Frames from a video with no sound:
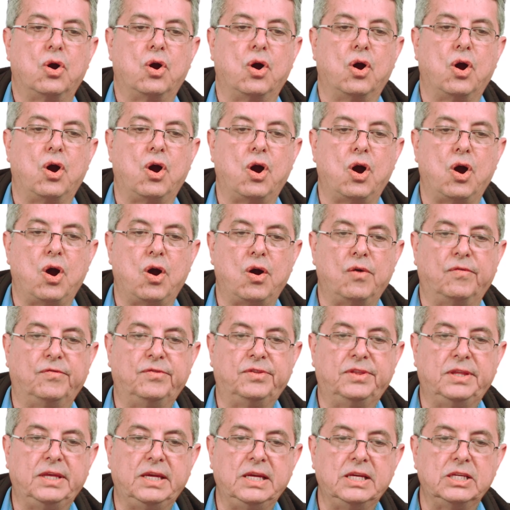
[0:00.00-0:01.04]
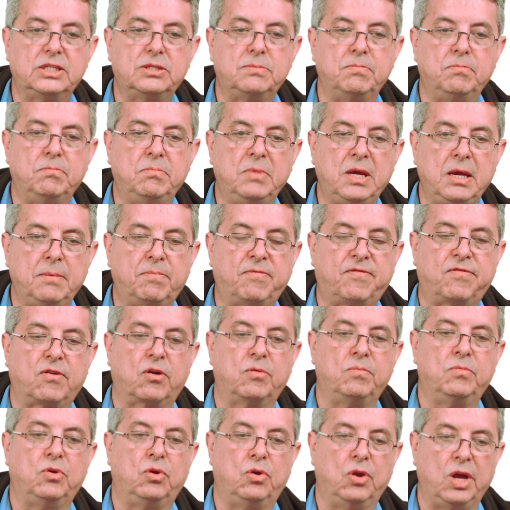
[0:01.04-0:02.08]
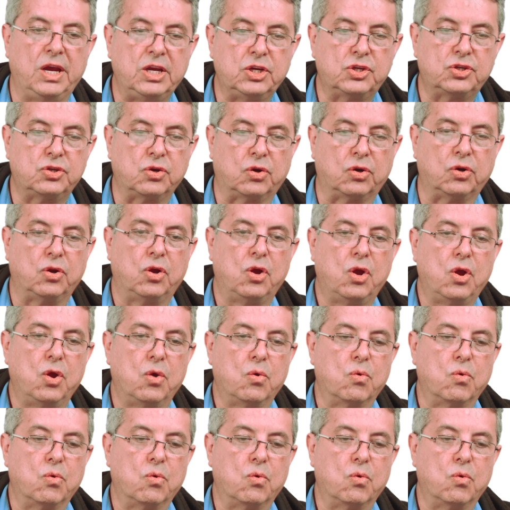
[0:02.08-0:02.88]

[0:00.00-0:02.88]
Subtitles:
of this MIP formulation